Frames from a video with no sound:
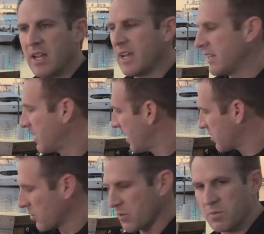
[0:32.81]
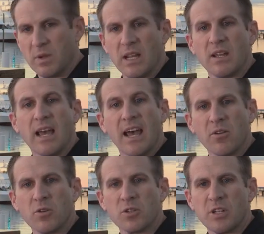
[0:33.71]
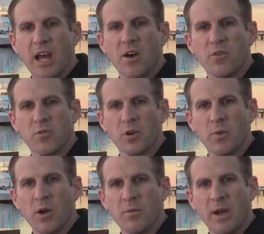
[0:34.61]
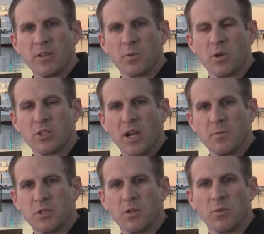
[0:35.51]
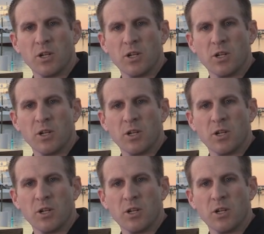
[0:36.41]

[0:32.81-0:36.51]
And so add a little style for your boat at Bass Pro Shops in the Marine